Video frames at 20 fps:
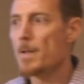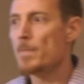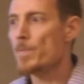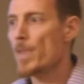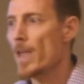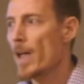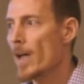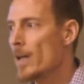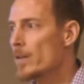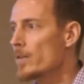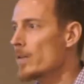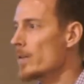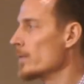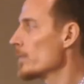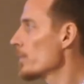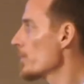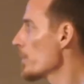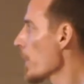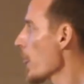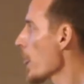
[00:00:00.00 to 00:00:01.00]
and
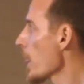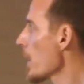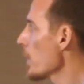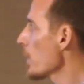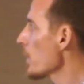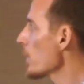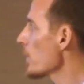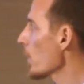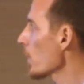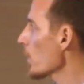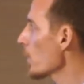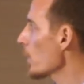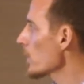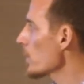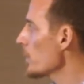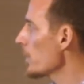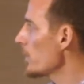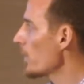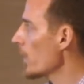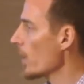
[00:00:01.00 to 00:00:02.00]
they're going
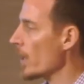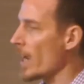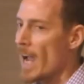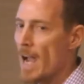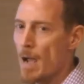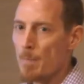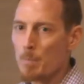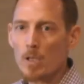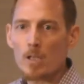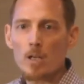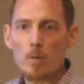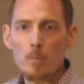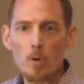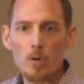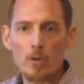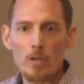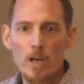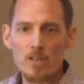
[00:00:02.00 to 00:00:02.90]
to be very applicable.